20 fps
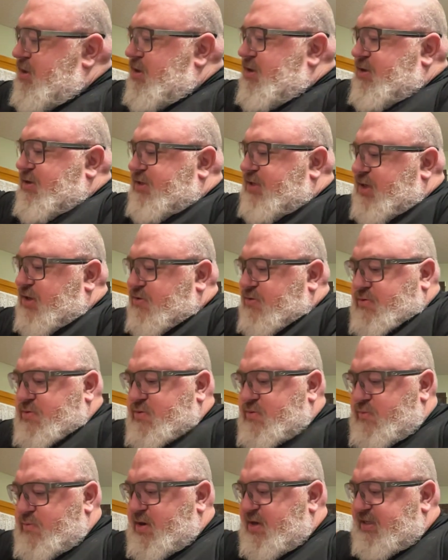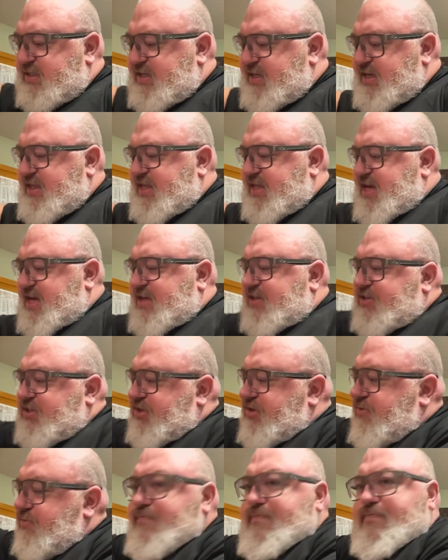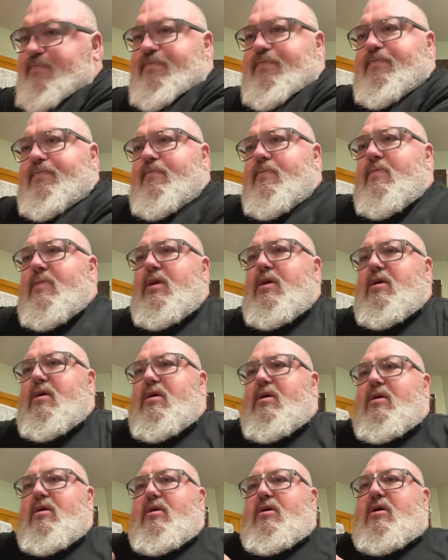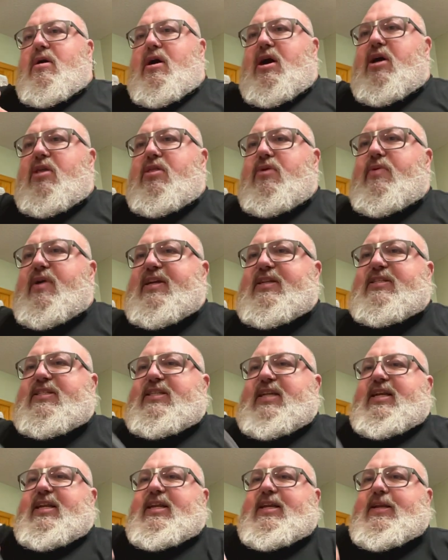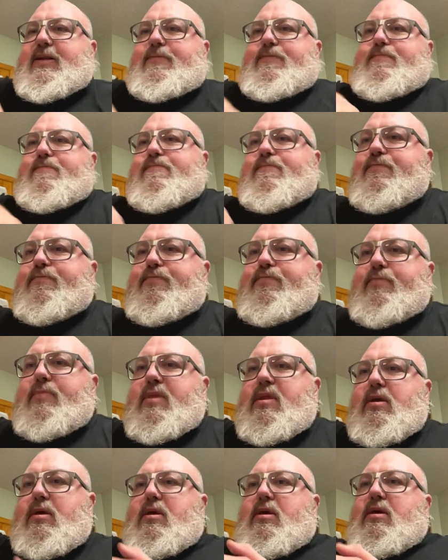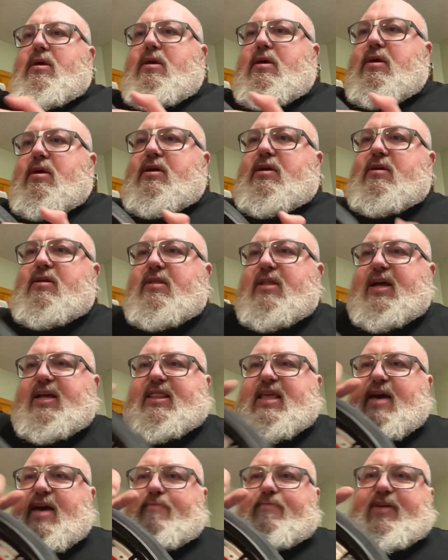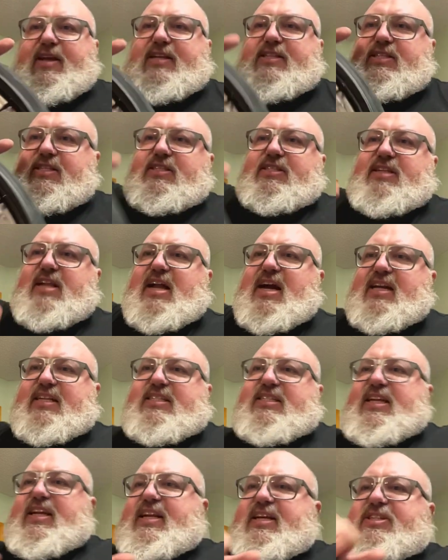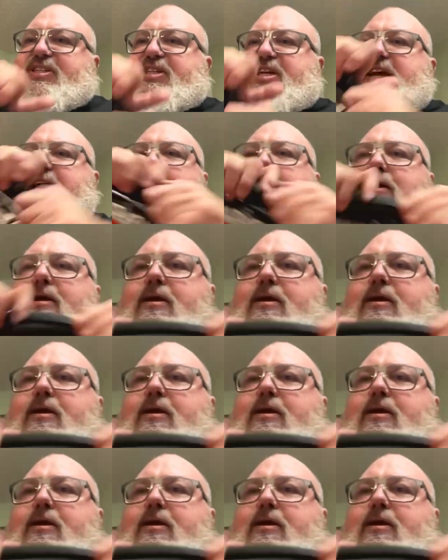So once I get that tube all the way seated, like that piece is not seated yet.